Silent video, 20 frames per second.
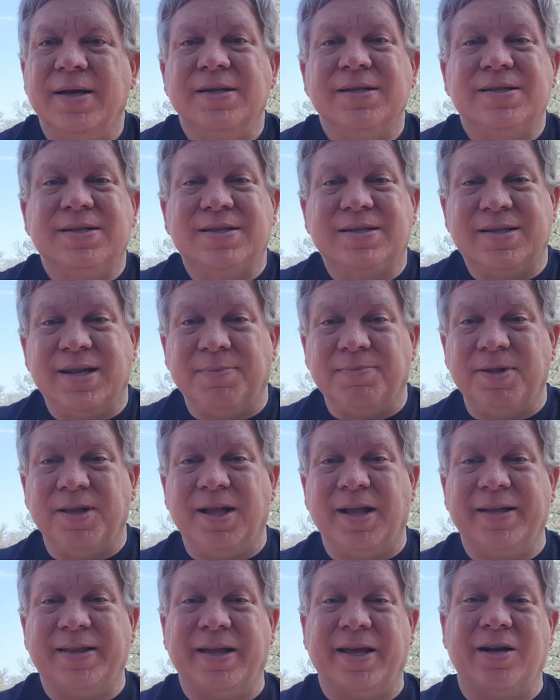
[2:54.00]
something
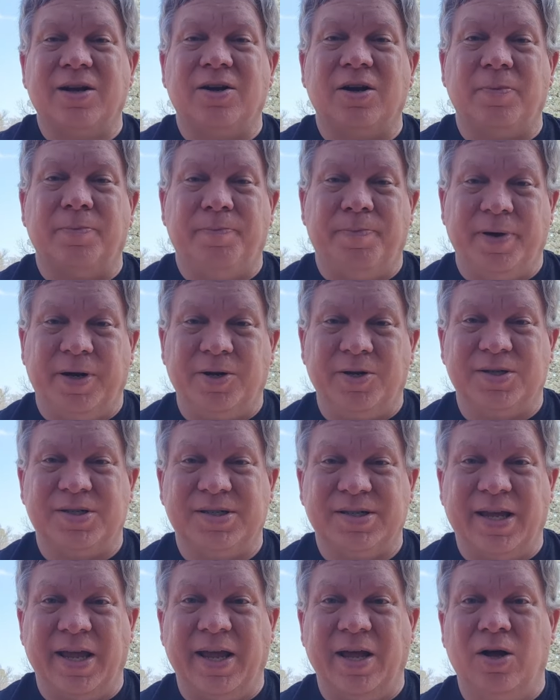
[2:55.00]
like that on a bigger
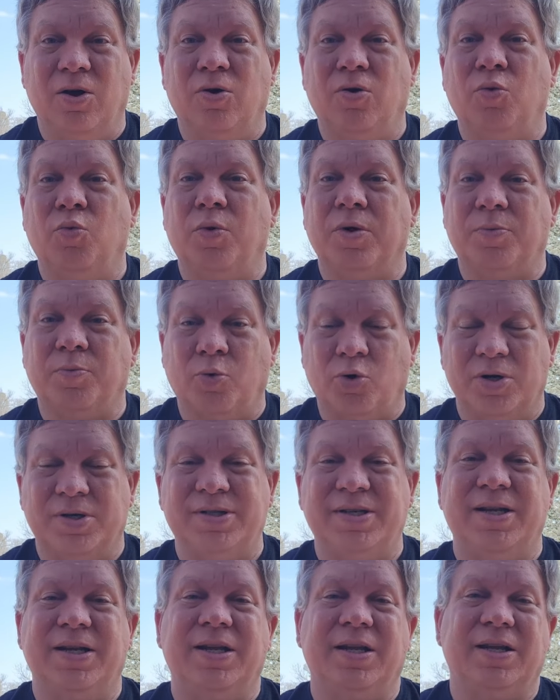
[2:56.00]
scale with more
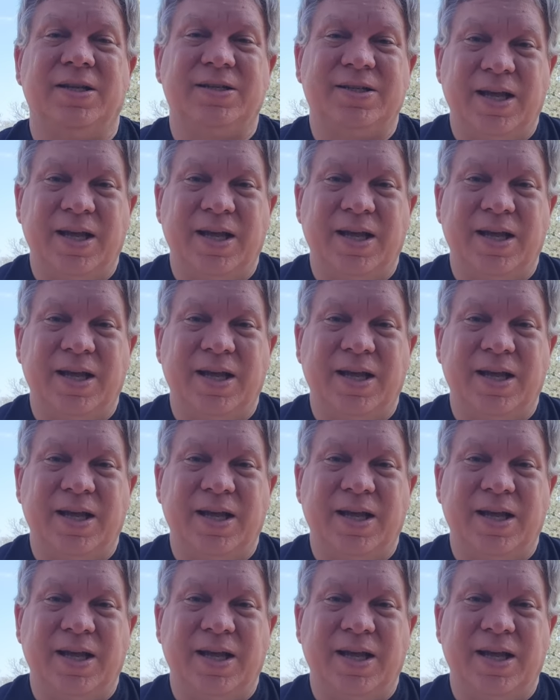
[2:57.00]
seating,